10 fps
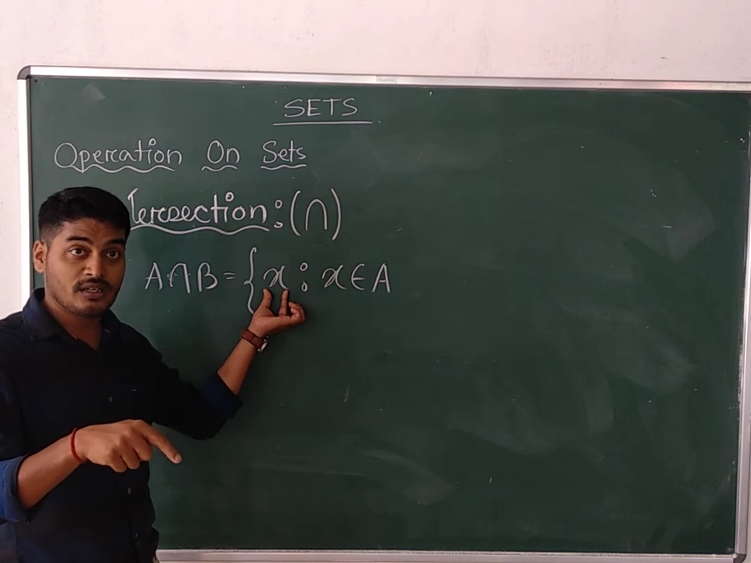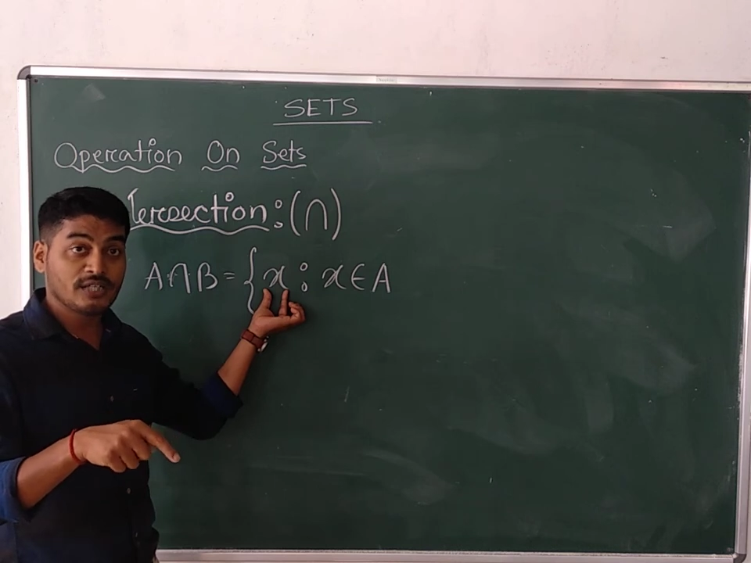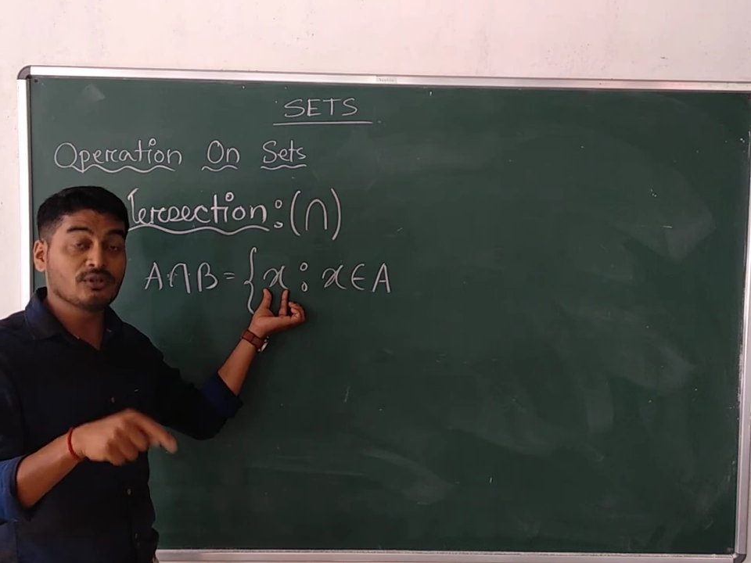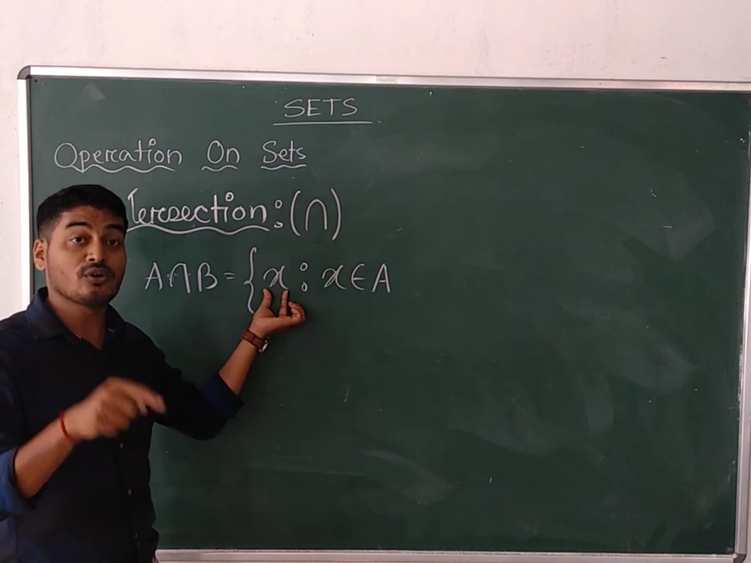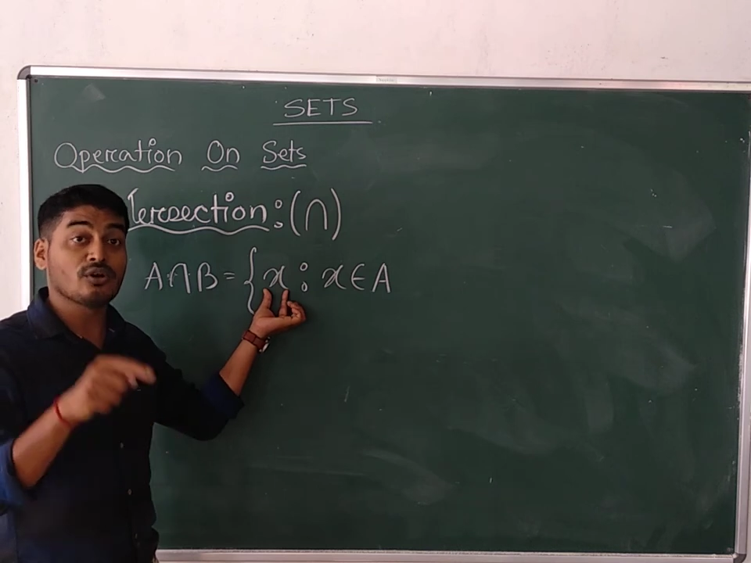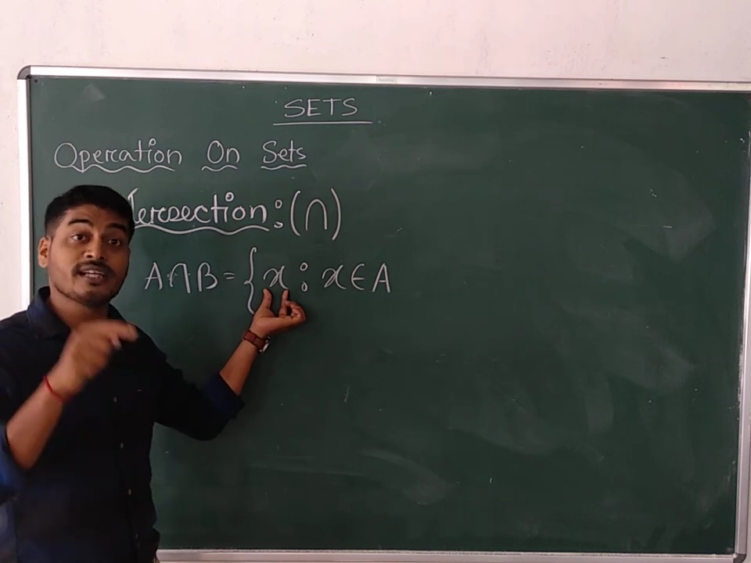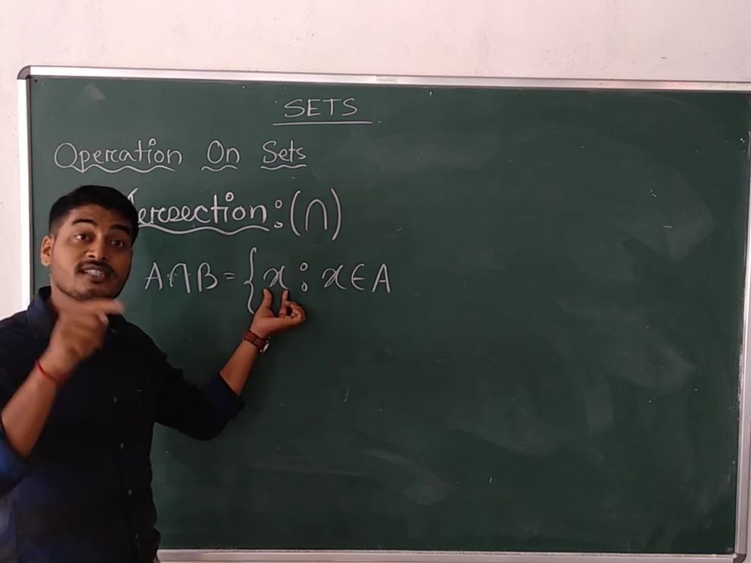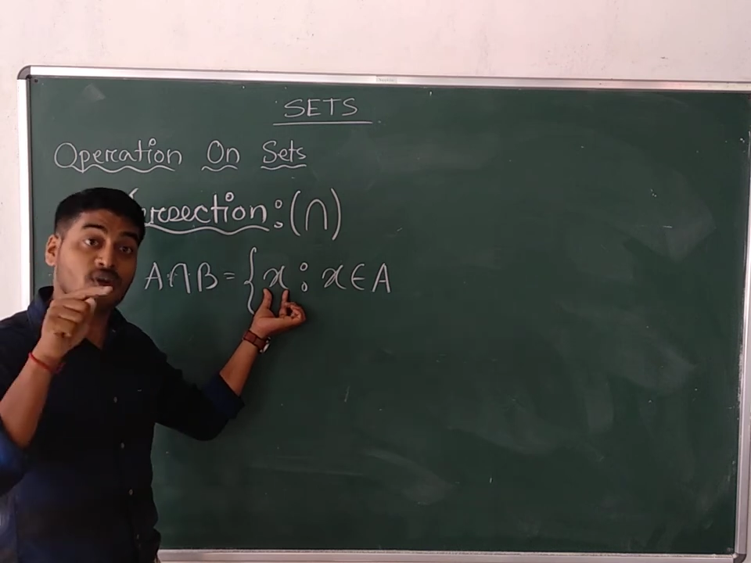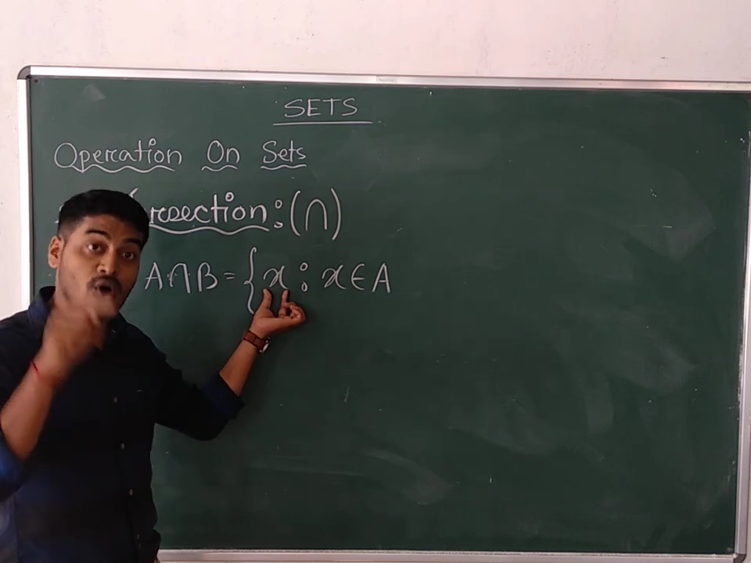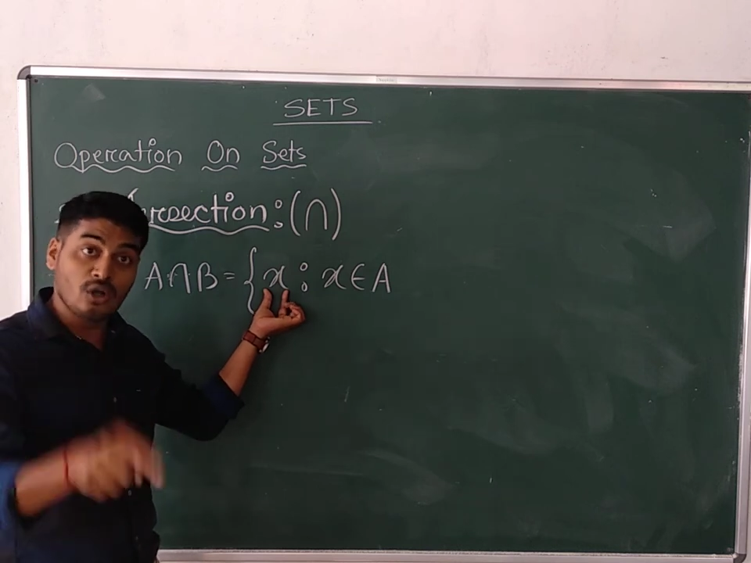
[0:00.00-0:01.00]
It will
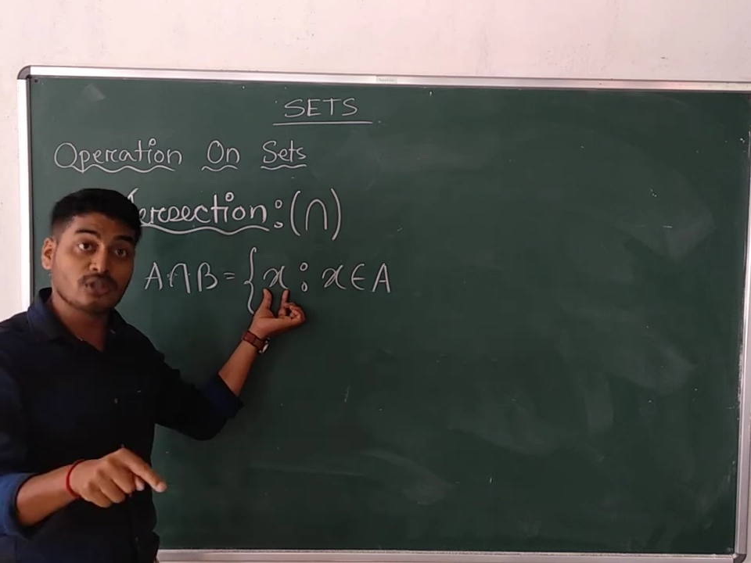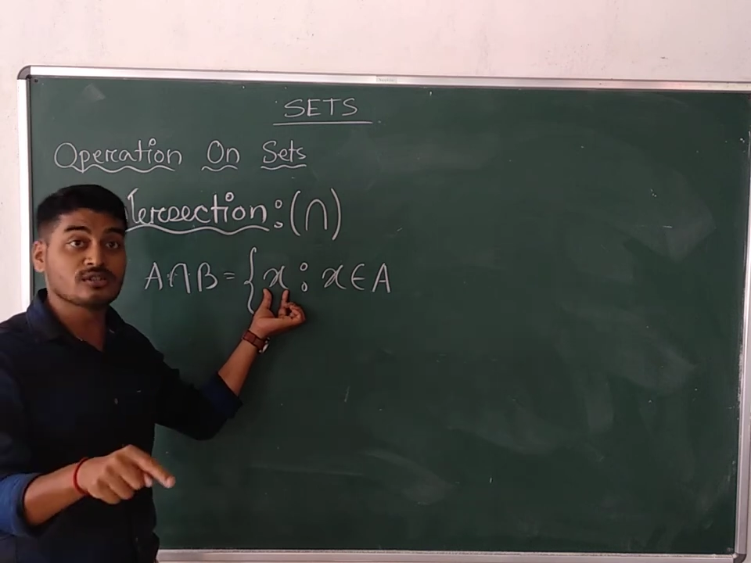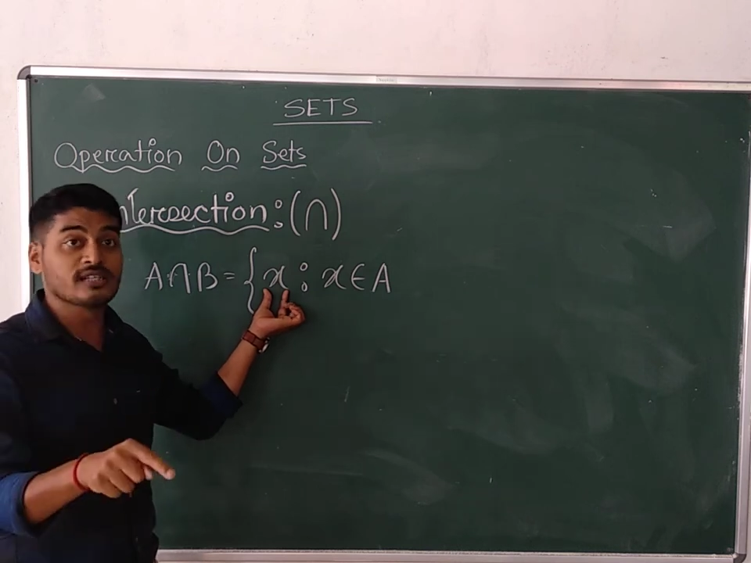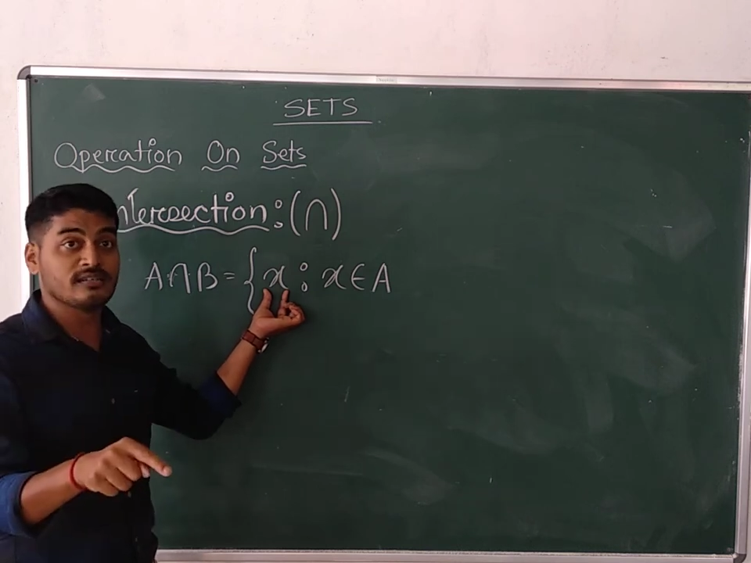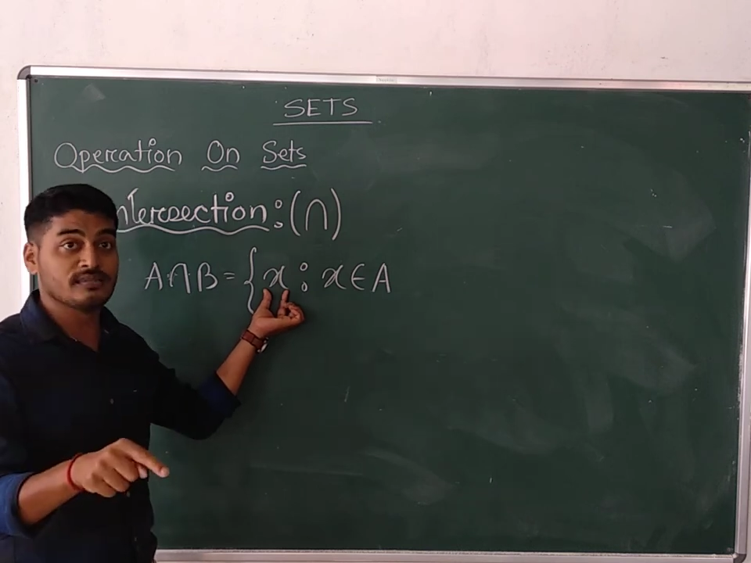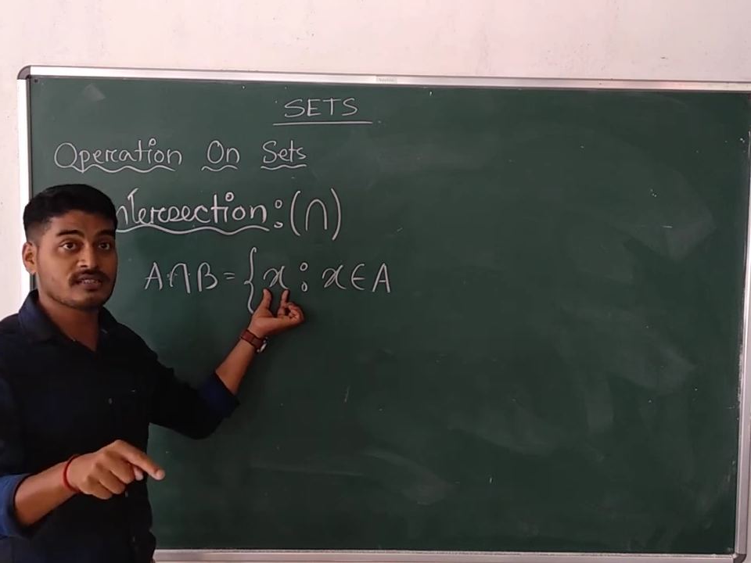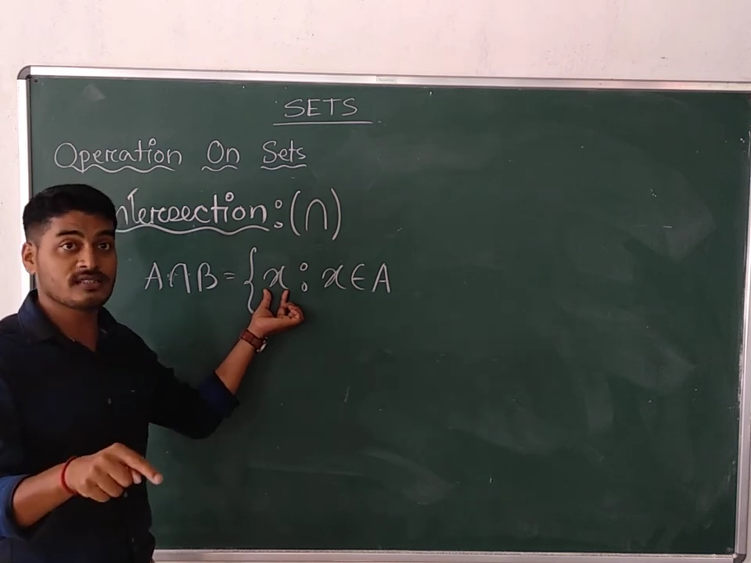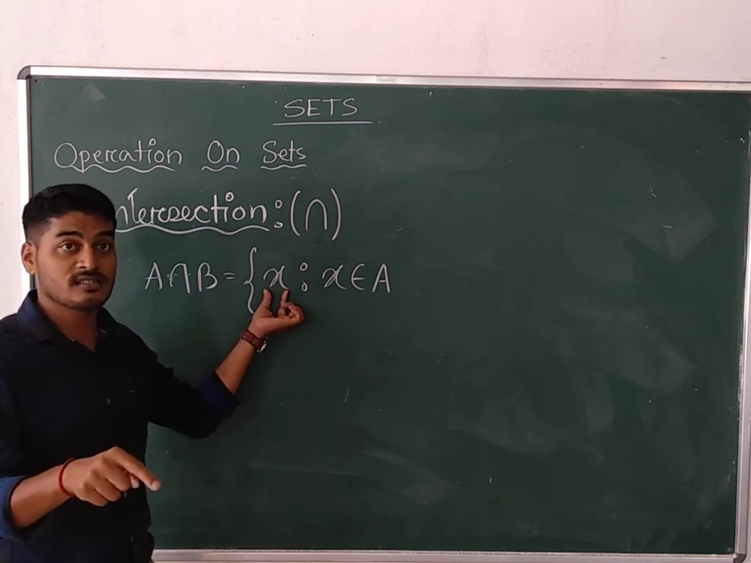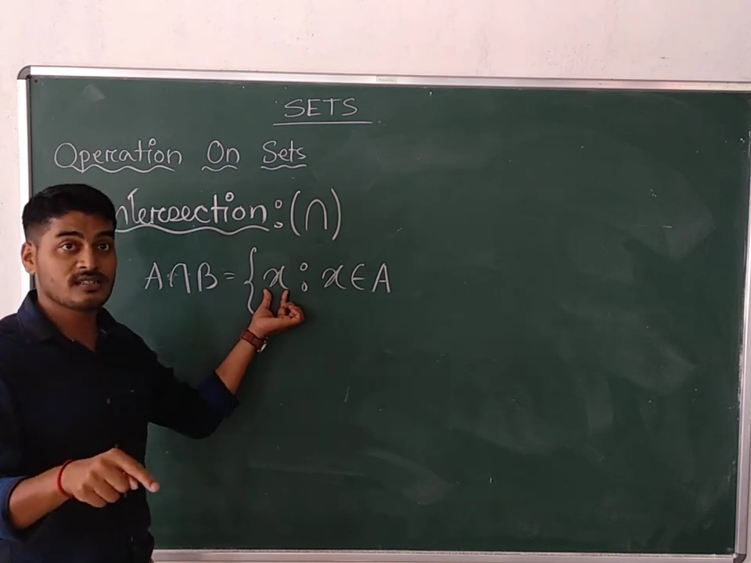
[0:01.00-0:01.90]
contains all those elements